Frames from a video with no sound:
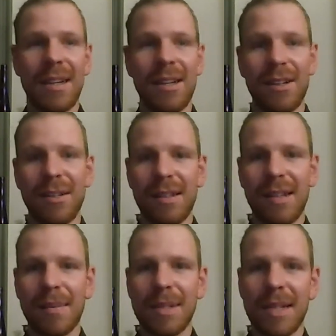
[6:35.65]
a lot of the
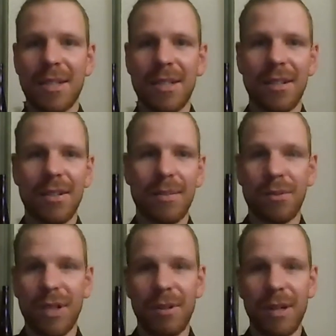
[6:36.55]
times actually our
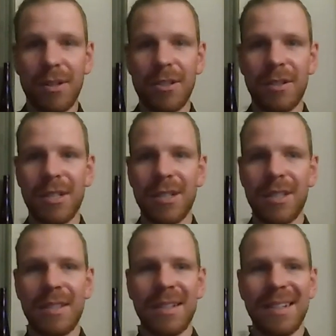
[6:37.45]

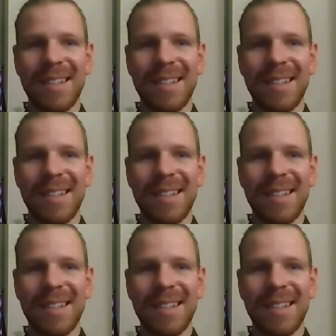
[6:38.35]
pre-registrations,